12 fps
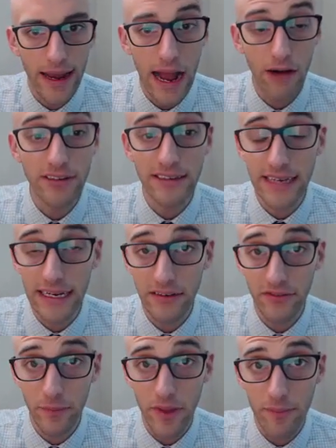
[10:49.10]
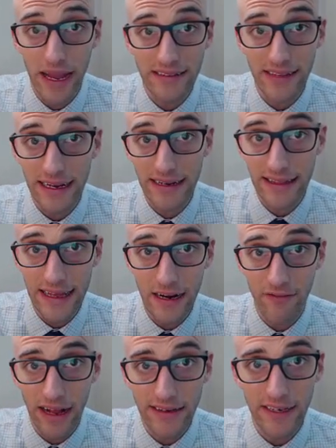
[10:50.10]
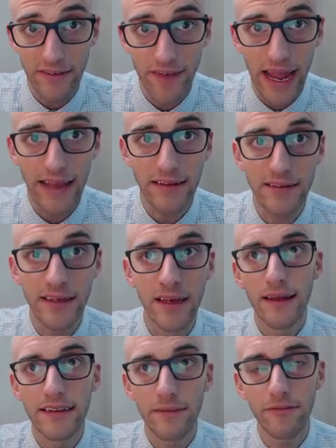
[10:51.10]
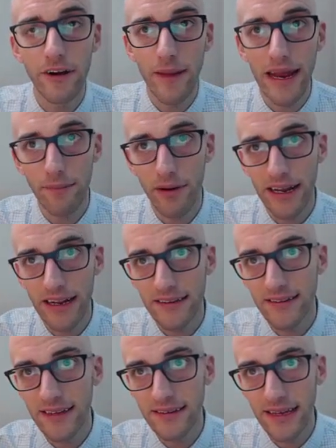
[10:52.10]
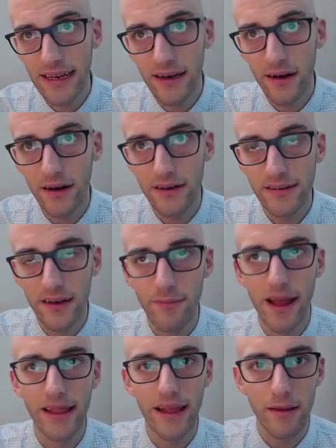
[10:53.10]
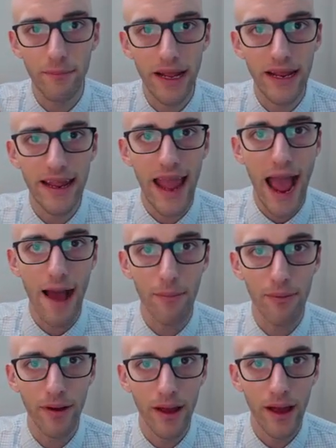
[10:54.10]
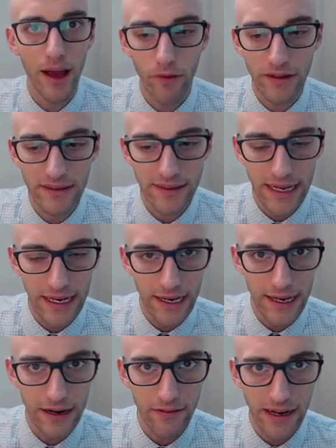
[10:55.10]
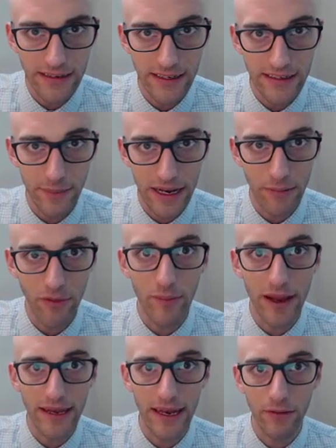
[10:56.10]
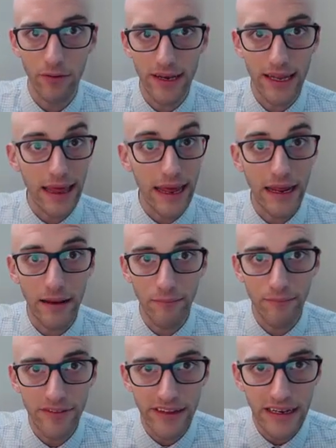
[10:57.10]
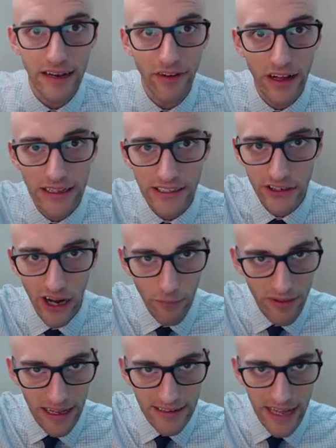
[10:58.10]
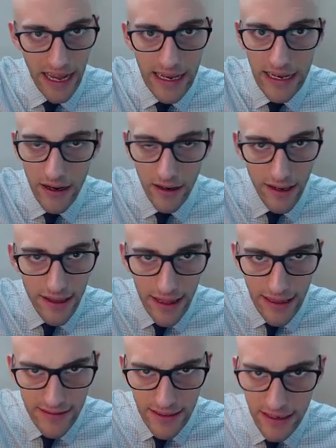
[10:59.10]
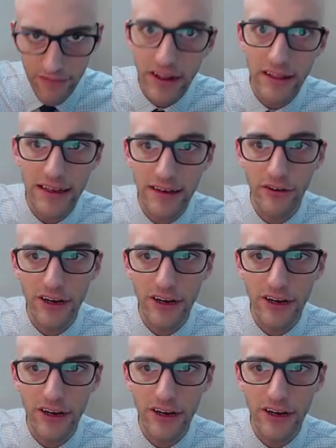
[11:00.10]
And how has it changed from the baseline to the intervention phase? Has it remained pretty consistent, or has there been like a big gap once the intervention has been implemented? Did they significantly shoot up with anxiety, or did they significantly